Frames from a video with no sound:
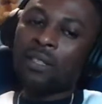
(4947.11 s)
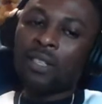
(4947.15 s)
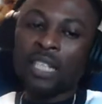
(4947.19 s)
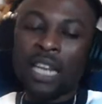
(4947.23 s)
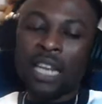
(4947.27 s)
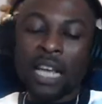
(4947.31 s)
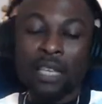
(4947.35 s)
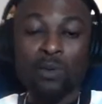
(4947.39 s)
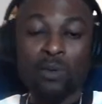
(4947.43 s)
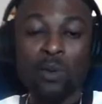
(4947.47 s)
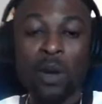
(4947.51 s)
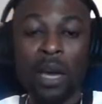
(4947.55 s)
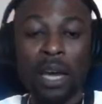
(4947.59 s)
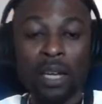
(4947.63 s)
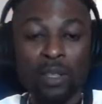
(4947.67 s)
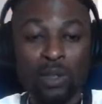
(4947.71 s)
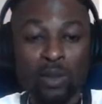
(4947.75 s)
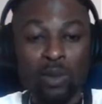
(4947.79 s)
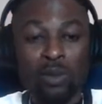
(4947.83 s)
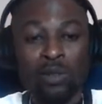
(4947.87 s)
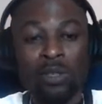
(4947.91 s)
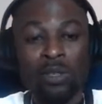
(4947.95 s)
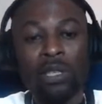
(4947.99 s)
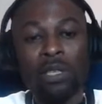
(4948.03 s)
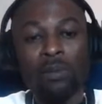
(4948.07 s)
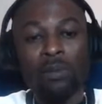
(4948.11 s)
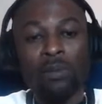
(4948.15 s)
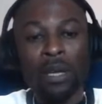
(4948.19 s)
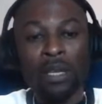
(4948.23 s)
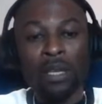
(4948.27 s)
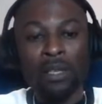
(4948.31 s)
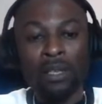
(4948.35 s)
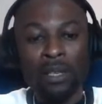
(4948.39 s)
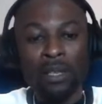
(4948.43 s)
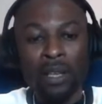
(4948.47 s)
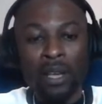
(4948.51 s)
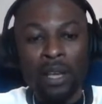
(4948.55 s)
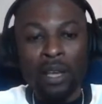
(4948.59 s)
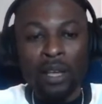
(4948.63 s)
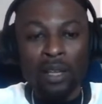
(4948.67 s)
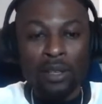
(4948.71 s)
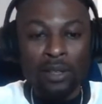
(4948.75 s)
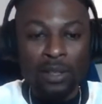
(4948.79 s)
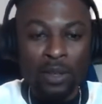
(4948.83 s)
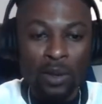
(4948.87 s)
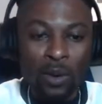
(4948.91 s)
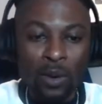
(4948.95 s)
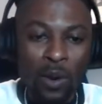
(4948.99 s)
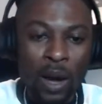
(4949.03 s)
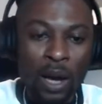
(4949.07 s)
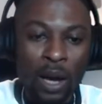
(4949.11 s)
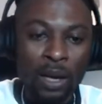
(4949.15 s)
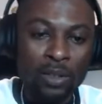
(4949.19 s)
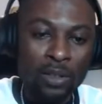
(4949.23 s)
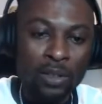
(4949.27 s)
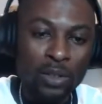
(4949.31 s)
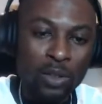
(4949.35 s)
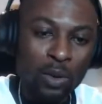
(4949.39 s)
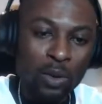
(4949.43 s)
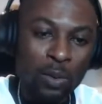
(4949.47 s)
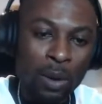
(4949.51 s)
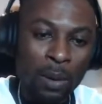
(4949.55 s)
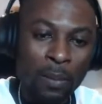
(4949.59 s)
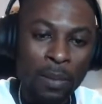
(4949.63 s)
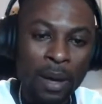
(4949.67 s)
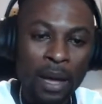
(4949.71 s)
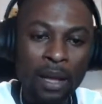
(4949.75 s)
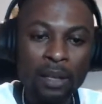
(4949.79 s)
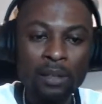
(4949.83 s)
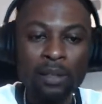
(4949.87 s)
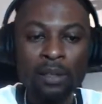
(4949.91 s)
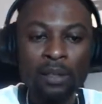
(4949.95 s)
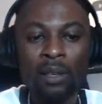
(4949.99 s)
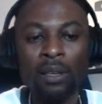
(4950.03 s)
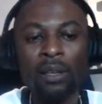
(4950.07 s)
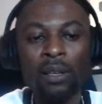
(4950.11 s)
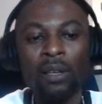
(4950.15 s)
That's why I chose this place, so I can show my mask,